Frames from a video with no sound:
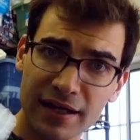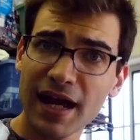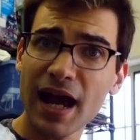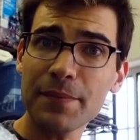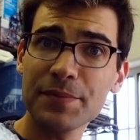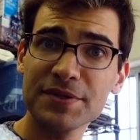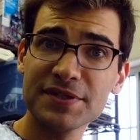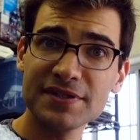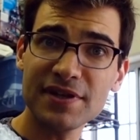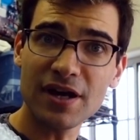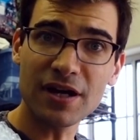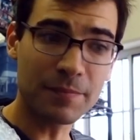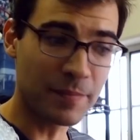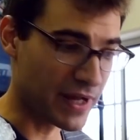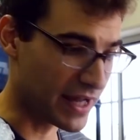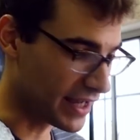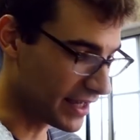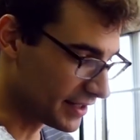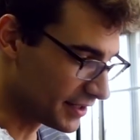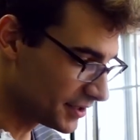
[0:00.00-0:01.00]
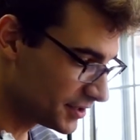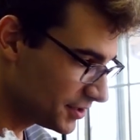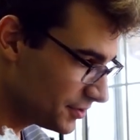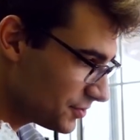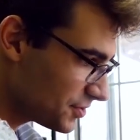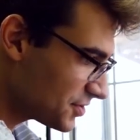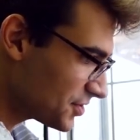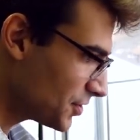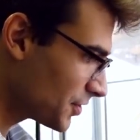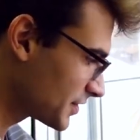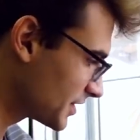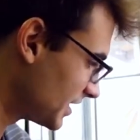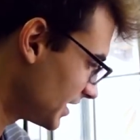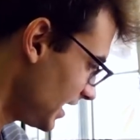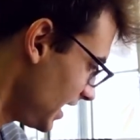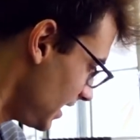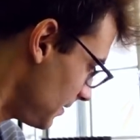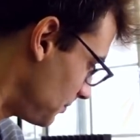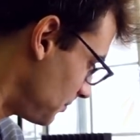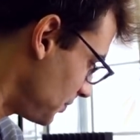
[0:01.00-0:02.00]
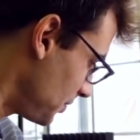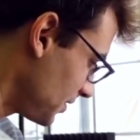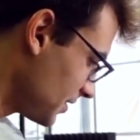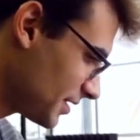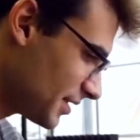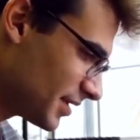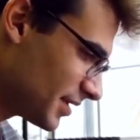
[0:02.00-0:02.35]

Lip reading: Captain Slugman, you just hooked it up.